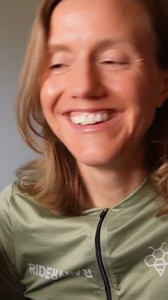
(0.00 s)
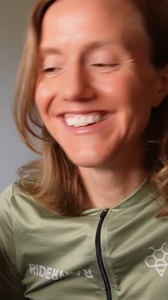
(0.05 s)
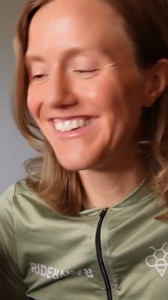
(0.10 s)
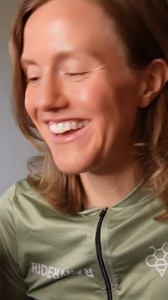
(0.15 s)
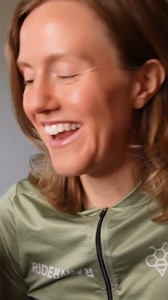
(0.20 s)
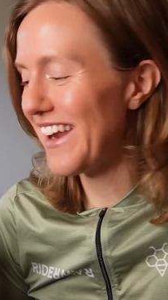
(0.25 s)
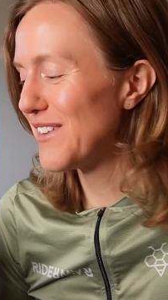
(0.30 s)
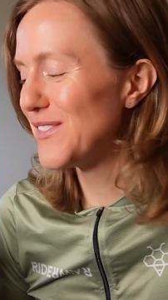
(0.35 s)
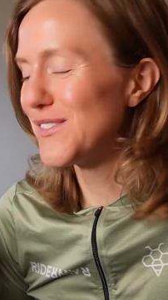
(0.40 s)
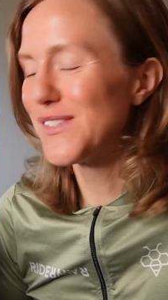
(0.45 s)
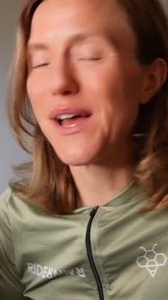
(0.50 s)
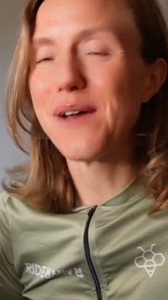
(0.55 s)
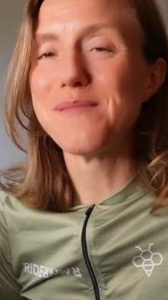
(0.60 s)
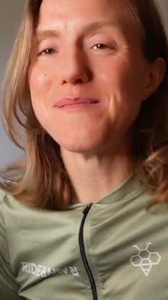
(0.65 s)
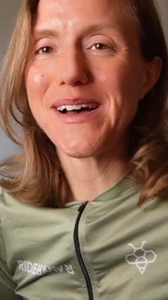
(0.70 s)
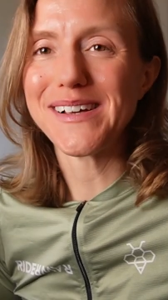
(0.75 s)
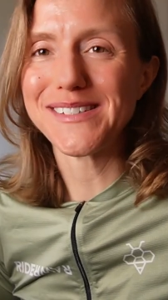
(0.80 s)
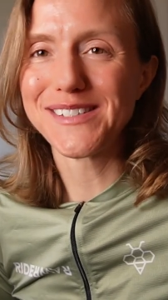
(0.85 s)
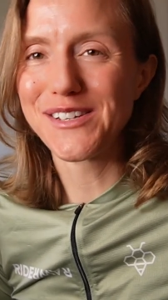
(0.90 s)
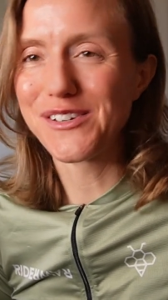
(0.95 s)
Nedu's
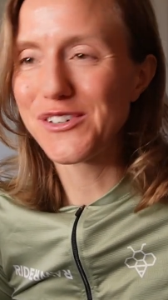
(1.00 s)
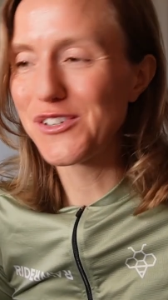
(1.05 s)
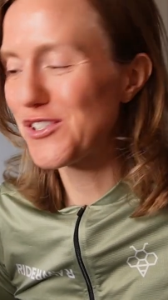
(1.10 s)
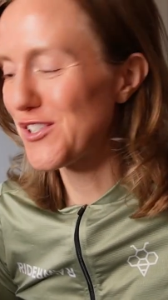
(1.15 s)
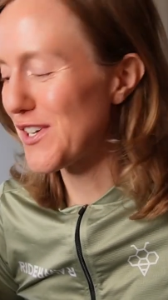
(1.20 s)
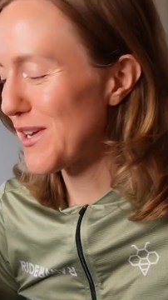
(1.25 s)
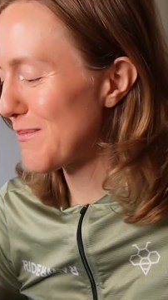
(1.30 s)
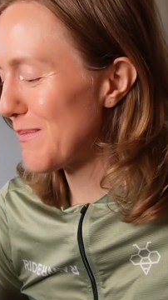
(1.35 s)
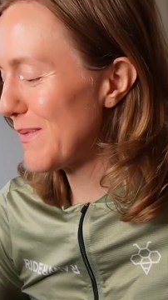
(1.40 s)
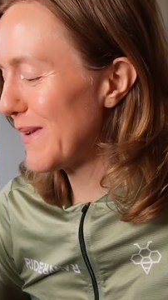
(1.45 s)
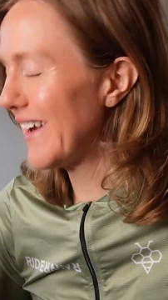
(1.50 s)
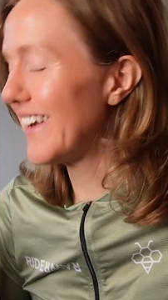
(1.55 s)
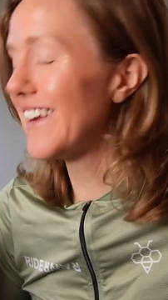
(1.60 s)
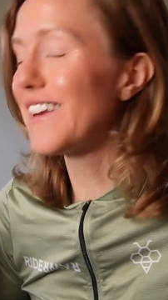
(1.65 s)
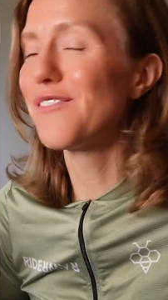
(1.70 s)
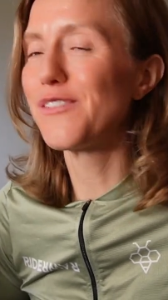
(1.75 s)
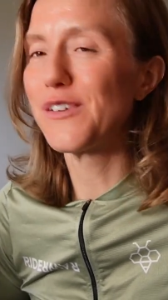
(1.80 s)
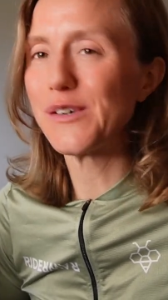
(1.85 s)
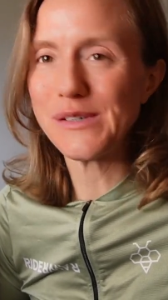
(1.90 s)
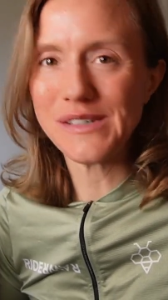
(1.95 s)
ambassadorship,
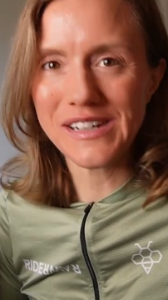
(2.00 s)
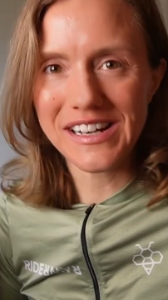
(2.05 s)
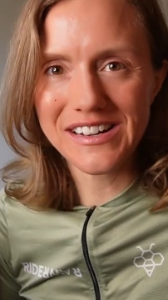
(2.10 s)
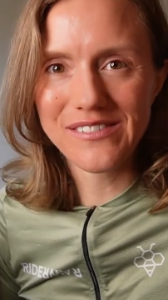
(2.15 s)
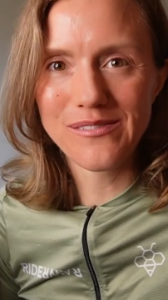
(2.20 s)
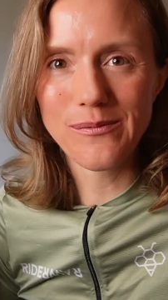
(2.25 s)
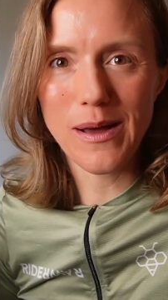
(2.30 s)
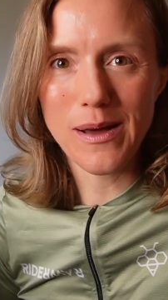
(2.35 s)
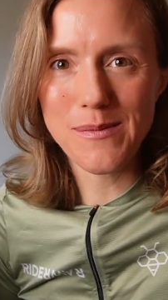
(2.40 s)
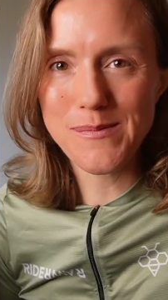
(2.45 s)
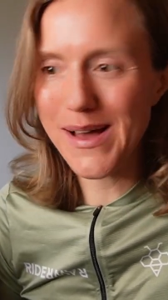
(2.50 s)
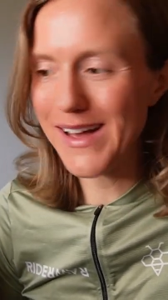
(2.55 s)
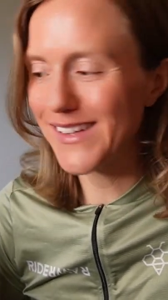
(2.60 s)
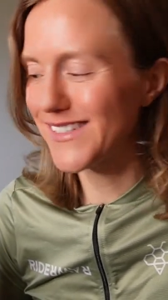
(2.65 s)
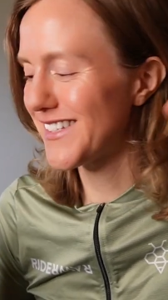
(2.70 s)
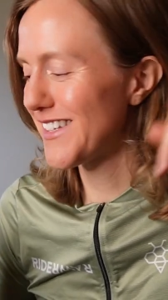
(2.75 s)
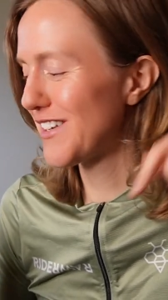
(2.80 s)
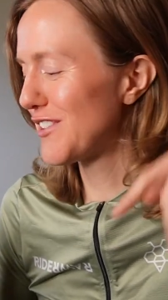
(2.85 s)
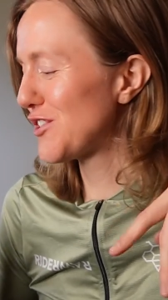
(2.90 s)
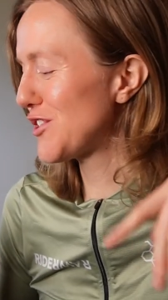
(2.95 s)
inadvertent
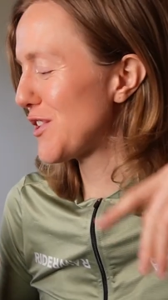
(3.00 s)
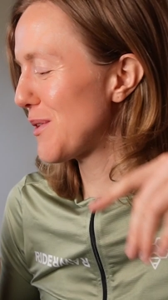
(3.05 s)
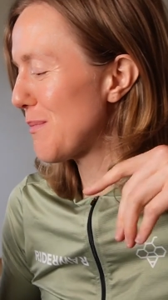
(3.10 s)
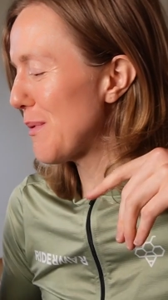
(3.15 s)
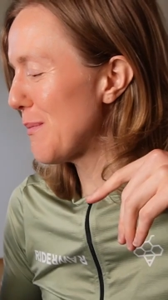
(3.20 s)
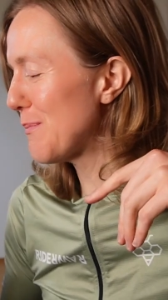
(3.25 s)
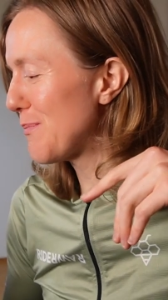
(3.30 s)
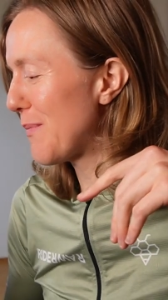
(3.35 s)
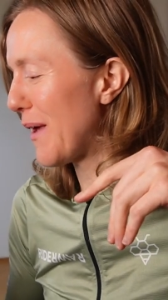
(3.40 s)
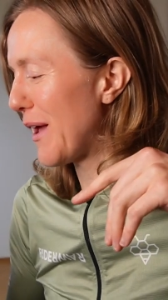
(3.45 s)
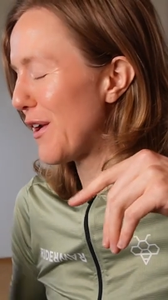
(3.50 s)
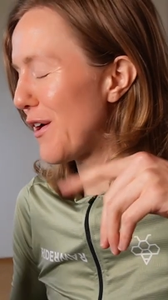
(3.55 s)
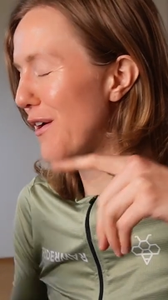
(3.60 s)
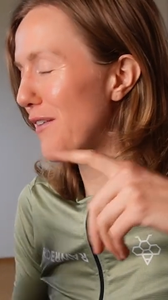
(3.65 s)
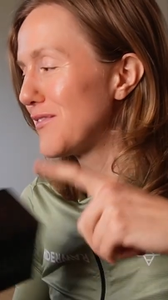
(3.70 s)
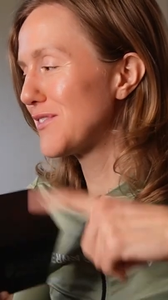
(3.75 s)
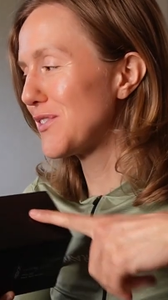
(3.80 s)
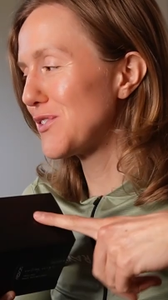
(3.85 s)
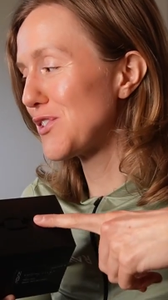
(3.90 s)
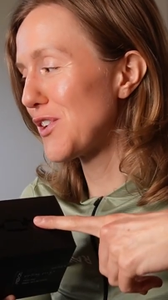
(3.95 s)
ambassadorship, paid
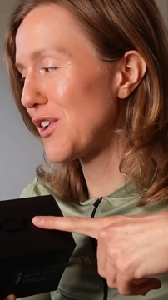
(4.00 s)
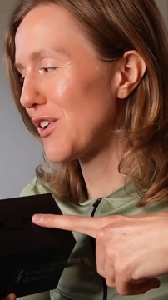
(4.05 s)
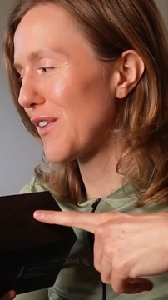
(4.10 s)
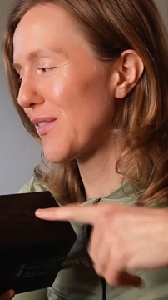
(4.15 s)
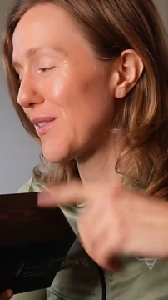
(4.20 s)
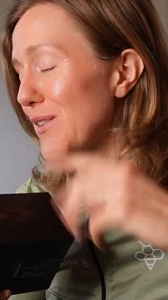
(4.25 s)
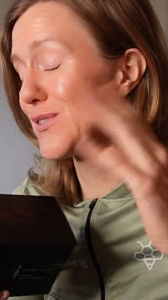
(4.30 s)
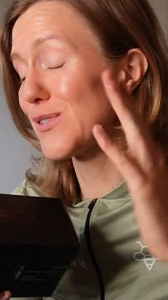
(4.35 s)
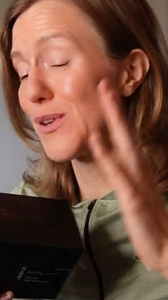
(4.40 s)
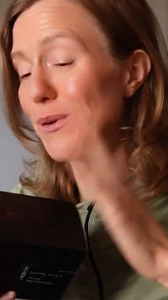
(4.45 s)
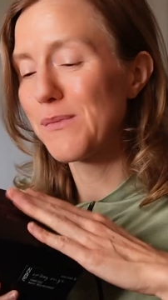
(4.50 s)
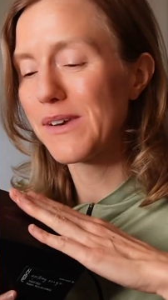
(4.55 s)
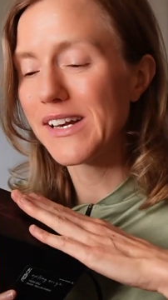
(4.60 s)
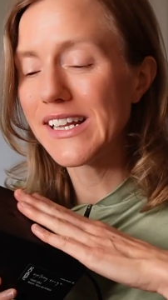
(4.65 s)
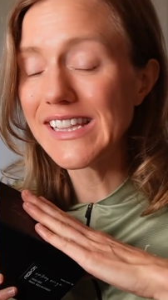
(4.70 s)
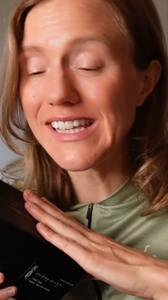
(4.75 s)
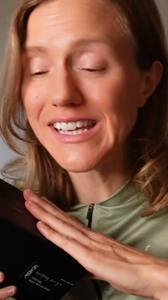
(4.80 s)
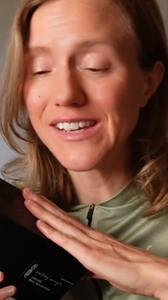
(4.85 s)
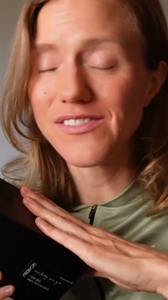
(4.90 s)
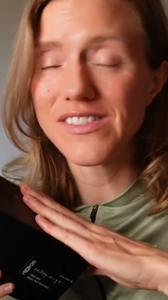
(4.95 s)
off. So she got those. So I'm going
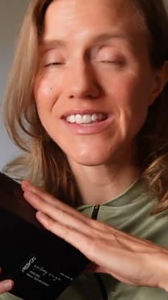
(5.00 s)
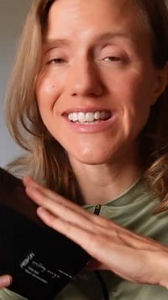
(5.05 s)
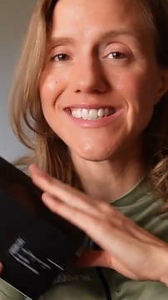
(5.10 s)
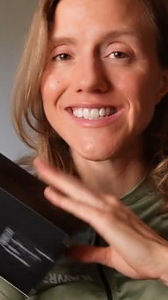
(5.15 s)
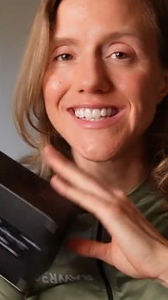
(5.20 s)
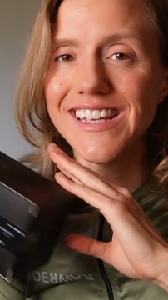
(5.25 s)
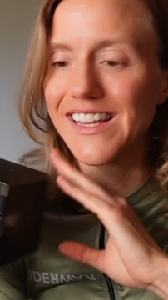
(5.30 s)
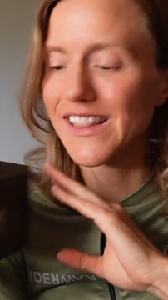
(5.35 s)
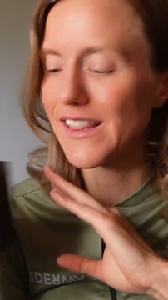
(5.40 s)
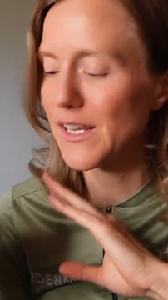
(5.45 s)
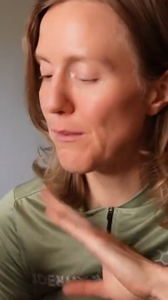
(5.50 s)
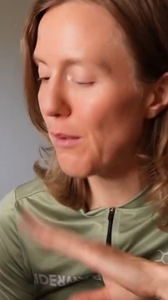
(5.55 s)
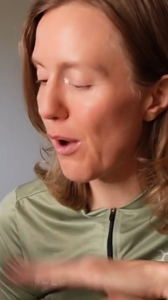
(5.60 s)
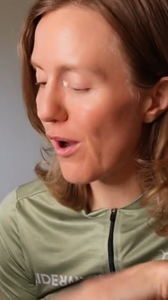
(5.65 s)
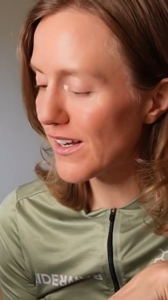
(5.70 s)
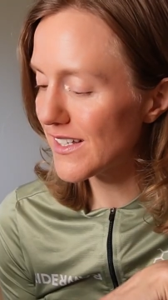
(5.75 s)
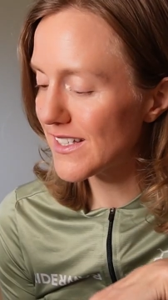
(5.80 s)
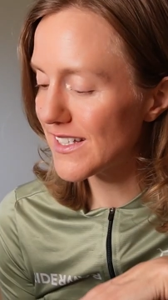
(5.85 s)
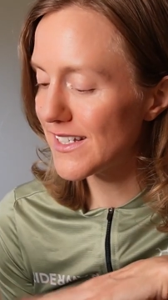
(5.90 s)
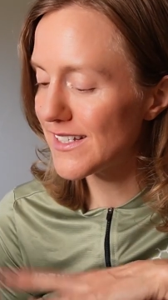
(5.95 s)
to leave these in their
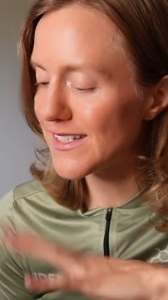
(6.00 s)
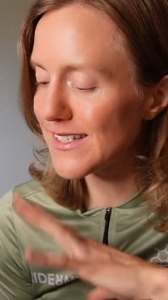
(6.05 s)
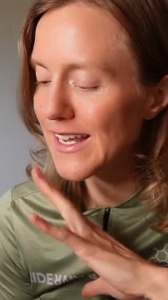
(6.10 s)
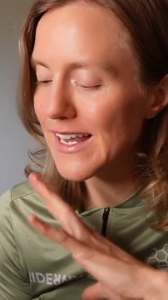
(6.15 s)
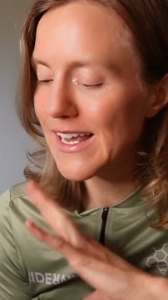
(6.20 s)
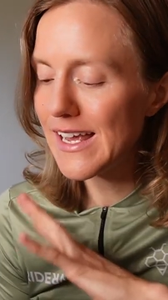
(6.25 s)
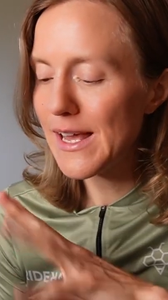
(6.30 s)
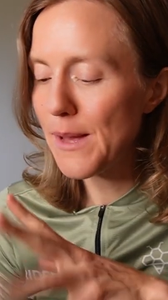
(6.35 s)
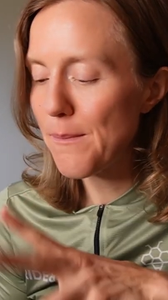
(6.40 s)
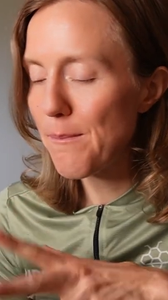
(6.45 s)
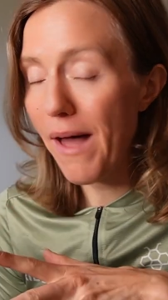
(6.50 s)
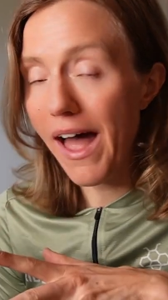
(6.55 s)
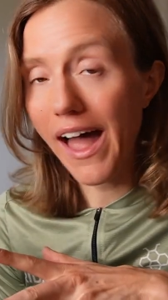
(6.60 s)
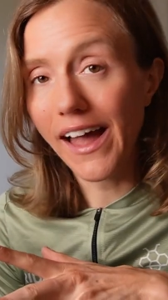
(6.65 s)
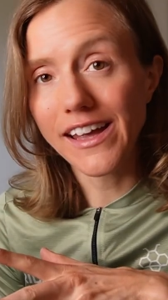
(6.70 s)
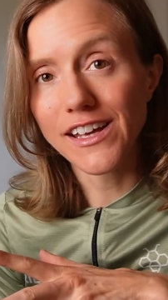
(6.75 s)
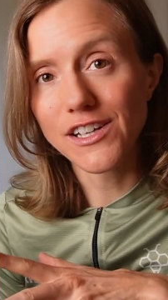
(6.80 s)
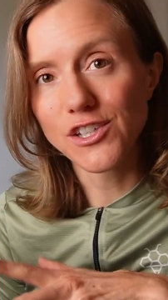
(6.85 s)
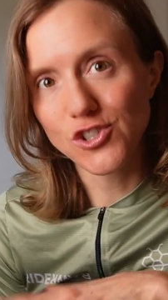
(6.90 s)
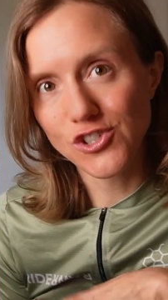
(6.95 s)
boxes,
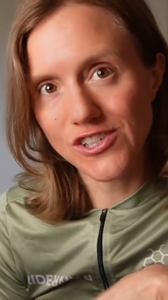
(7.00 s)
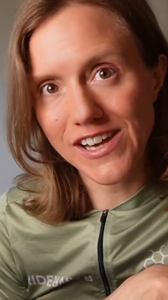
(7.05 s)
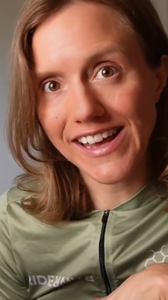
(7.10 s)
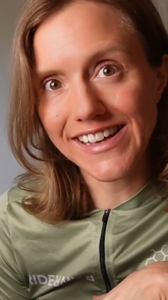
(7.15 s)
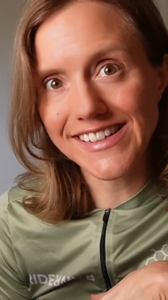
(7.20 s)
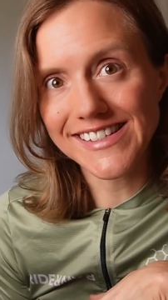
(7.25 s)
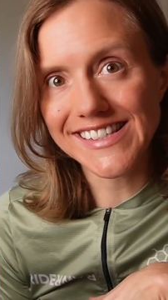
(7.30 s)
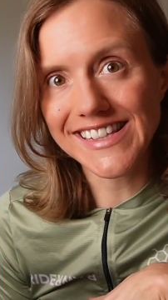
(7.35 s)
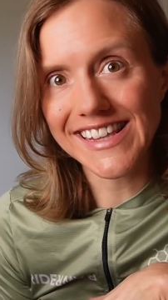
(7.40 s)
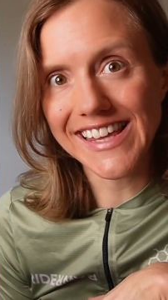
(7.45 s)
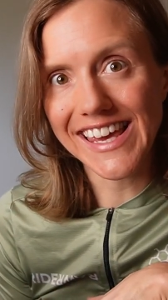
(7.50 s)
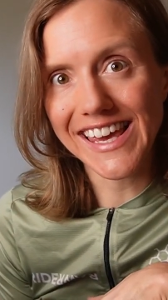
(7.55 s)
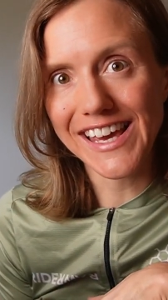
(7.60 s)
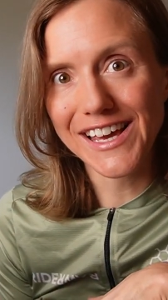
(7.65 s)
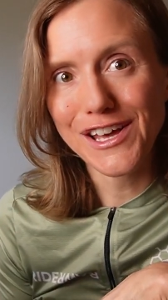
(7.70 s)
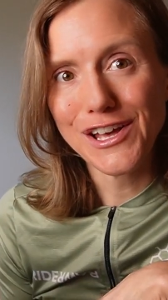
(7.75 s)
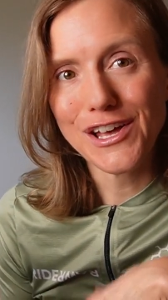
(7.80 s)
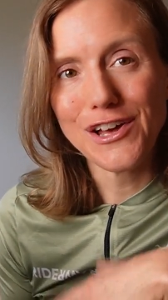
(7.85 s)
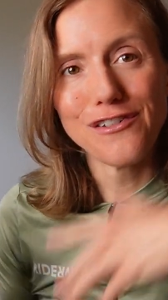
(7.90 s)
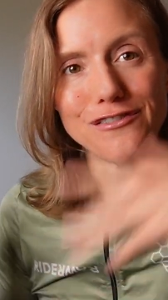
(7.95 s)
packaged
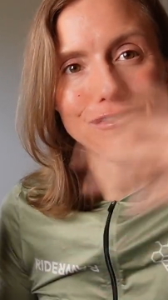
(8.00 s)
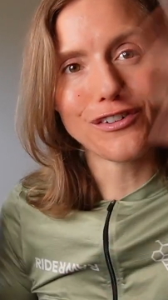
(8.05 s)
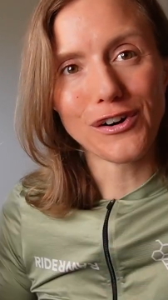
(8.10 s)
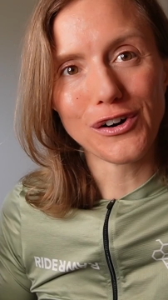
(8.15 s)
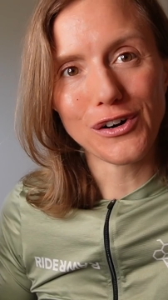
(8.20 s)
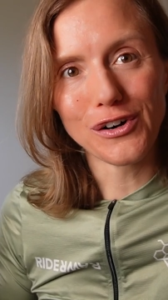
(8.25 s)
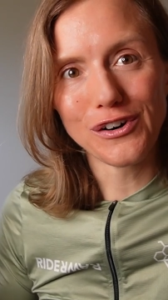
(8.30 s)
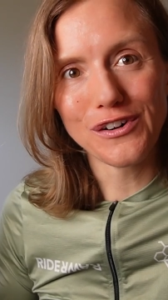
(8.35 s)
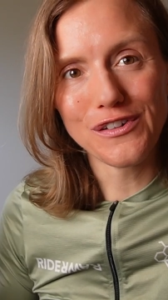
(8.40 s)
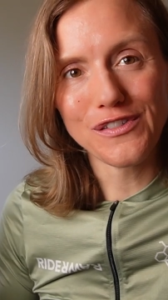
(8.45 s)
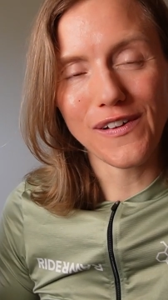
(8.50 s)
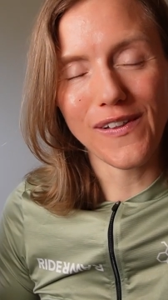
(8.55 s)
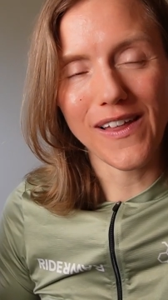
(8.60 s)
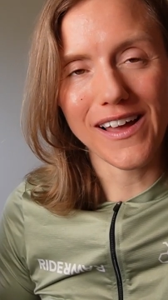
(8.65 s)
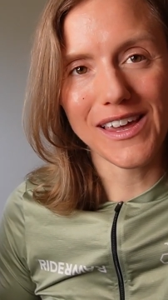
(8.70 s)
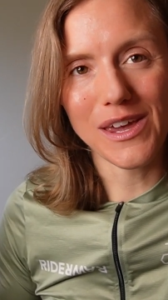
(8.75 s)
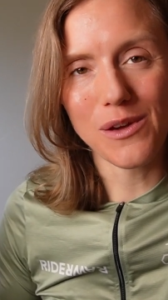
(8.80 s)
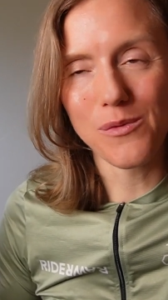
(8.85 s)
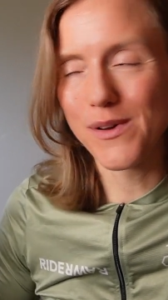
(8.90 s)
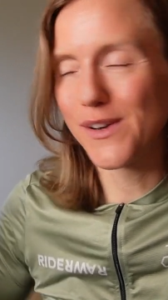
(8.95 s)
nicely for the lucky